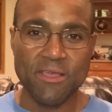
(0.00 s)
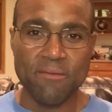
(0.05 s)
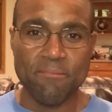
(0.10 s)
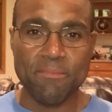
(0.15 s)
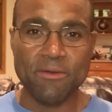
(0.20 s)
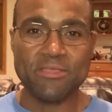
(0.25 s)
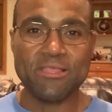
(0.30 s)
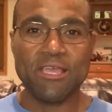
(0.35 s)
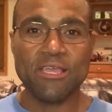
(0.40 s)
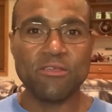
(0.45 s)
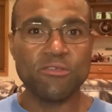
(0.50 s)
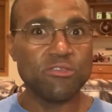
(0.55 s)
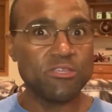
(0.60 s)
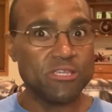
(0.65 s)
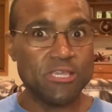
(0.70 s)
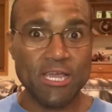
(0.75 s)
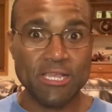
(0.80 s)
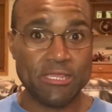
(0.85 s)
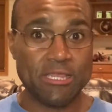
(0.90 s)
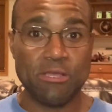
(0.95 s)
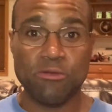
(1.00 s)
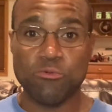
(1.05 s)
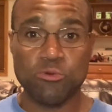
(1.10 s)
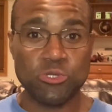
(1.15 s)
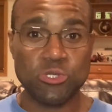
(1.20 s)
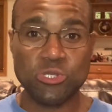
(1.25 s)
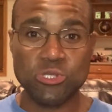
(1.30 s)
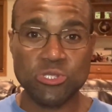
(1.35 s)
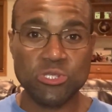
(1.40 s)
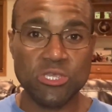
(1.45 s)
But they were
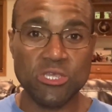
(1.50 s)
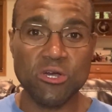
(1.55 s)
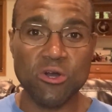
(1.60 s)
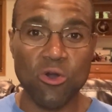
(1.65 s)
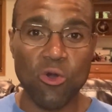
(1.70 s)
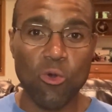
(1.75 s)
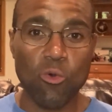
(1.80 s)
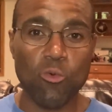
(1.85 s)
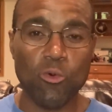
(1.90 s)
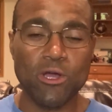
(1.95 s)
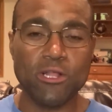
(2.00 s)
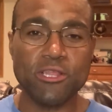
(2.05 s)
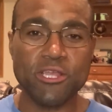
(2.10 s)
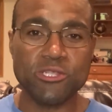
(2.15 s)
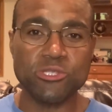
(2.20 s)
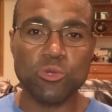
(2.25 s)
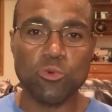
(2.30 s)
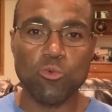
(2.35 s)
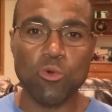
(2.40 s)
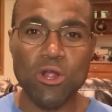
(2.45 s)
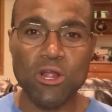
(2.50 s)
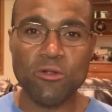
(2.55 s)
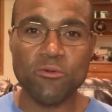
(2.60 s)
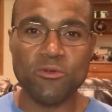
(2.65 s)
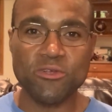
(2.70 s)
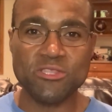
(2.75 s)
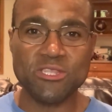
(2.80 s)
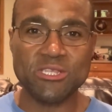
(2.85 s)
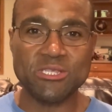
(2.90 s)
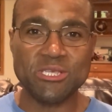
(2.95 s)
still willing to work
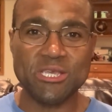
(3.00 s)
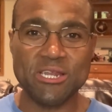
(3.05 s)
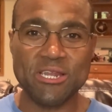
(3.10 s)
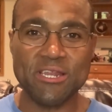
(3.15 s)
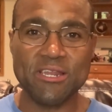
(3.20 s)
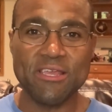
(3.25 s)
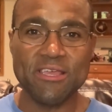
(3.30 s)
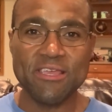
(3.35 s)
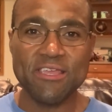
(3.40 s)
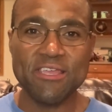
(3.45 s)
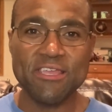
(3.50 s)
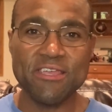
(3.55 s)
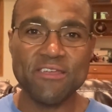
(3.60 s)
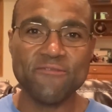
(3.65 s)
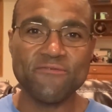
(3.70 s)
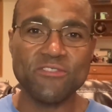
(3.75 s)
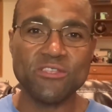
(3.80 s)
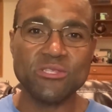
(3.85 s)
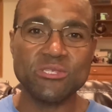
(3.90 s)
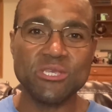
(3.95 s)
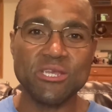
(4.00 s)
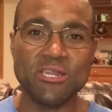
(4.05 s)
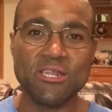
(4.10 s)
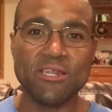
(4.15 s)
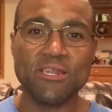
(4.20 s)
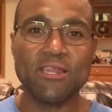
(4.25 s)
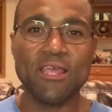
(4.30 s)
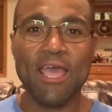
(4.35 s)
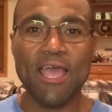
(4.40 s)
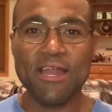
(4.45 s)
with the tenant if the
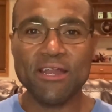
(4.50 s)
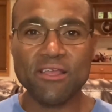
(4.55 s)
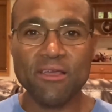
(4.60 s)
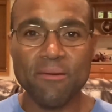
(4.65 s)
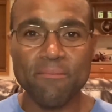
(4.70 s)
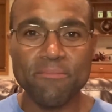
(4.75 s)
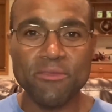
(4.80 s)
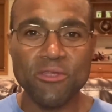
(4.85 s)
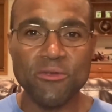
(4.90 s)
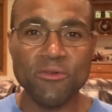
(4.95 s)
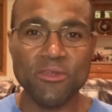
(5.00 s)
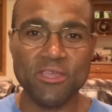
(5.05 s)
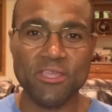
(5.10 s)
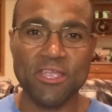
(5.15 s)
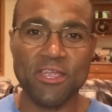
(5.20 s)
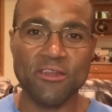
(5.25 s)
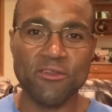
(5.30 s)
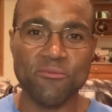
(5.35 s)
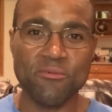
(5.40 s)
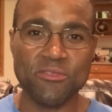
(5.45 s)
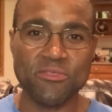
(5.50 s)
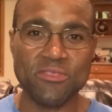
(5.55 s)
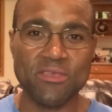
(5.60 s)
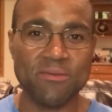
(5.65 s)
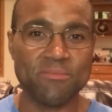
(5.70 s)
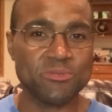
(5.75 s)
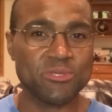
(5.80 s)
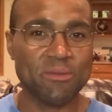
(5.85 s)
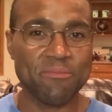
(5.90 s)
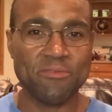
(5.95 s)
tenant had communicated with
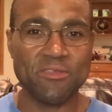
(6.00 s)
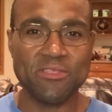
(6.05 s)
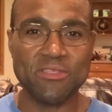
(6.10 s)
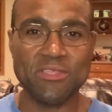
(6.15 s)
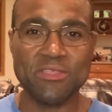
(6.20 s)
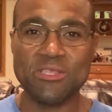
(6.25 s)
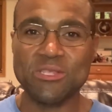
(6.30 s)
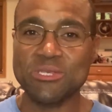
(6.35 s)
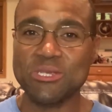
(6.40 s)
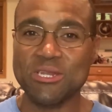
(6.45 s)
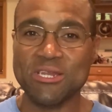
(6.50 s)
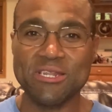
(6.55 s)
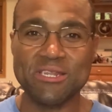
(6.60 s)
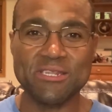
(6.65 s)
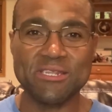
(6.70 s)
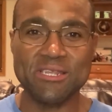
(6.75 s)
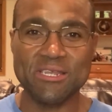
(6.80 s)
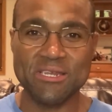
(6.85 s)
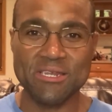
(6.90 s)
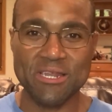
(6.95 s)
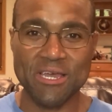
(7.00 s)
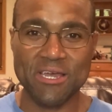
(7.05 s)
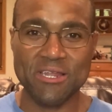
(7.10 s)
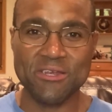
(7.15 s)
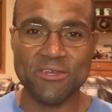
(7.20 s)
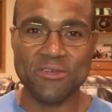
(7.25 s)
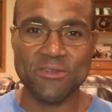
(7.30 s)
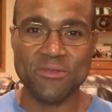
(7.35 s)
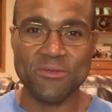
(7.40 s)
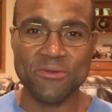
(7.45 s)
them, something that the tenant did not
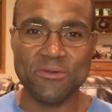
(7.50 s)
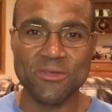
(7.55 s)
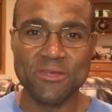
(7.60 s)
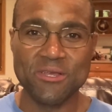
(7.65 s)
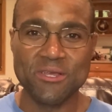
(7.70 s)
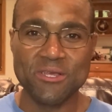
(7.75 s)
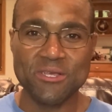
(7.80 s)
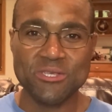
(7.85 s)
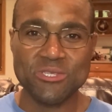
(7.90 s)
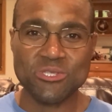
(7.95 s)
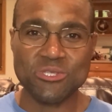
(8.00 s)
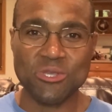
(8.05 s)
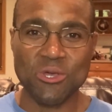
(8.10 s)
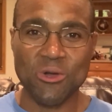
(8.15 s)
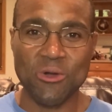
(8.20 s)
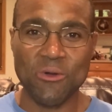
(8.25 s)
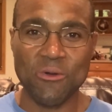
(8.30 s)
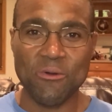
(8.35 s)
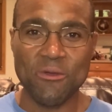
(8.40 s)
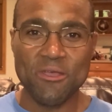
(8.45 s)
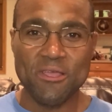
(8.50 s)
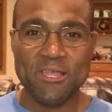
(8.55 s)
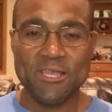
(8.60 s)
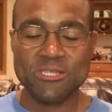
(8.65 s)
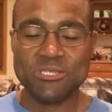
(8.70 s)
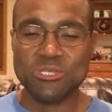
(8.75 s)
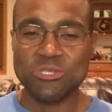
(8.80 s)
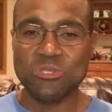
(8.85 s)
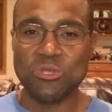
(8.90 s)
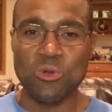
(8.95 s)
do. So
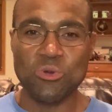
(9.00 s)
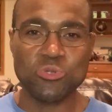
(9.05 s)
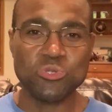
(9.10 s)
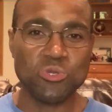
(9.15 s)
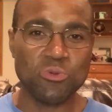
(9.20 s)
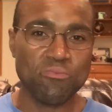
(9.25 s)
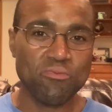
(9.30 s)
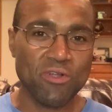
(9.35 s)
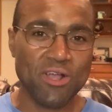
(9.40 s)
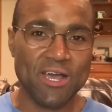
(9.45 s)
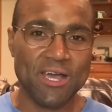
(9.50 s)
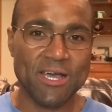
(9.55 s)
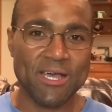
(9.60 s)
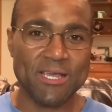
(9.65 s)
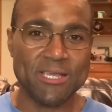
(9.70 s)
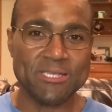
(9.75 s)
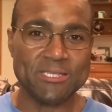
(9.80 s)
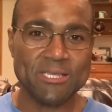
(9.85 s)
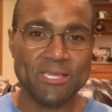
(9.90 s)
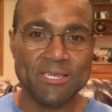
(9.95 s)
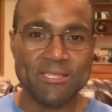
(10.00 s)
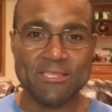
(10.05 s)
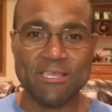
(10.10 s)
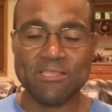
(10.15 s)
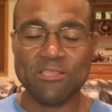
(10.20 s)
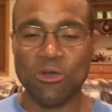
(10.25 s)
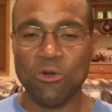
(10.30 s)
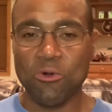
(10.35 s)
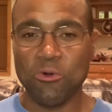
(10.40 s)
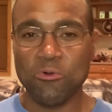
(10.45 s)
it's no surprise that
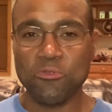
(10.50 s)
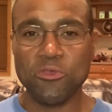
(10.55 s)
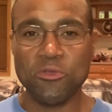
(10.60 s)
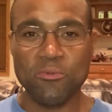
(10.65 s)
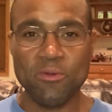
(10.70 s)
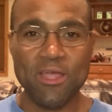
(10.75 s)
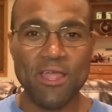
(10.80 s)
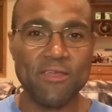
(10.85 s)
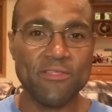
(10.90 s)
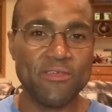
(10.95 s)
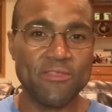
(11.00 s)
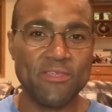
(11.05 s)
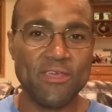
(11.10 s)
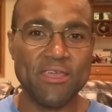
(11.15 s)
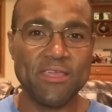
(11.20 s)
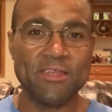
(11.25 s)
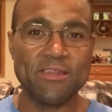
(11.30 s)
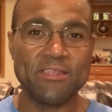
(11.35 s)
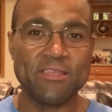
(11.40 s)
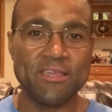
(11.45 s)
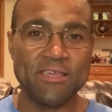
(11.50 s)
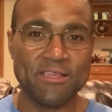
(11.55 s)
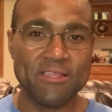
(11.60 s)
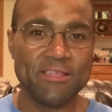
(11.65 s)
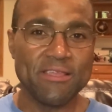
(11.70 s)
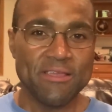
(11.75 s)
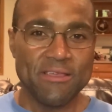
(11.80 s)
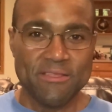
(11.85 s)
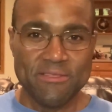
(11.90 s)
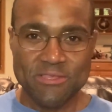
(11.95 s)
the only way that they could get
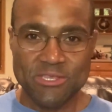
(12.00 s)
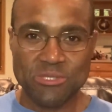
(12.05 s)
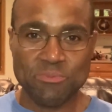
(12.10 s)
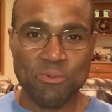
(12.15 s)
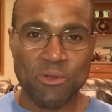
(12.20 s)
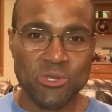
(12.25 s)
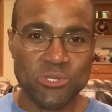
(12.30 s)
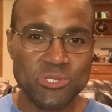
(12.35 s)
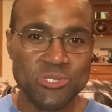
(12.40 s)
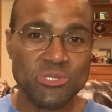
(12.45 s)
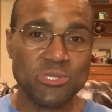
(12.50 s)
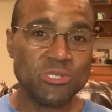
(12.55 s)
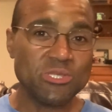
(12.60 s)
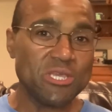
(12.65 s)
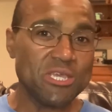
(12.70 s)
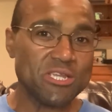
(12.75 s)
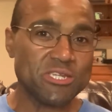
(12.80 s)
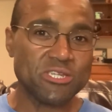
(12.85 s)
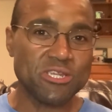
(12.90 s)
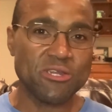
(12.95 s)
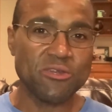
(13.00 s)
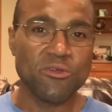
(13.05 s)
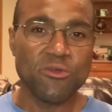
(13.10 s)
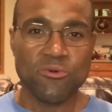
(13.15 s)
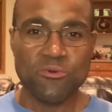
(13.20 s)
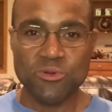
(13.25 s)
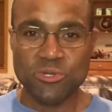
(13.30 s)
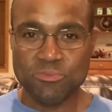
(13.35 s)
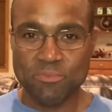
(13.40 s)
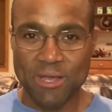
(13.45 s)
this person's attention
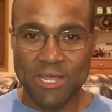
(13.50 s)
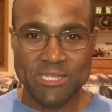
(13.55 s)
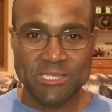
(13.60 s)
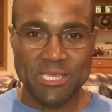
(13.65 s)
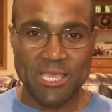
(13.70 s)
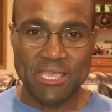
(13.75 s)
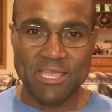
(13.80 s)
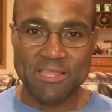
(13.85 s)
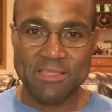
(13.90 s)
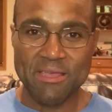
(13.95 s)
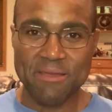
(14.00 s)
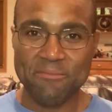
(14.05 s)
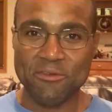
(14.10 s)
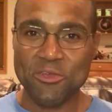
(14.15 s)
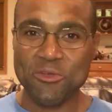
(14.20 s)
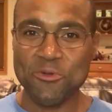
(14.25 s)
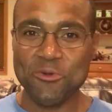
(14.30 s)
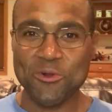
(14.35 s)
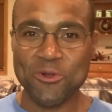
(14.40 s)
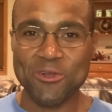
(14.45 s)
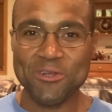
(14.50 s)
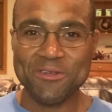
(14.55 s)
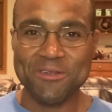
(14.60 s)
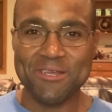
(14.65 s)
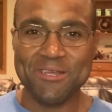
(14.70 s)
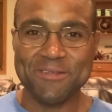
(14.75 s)
was by taking them to court.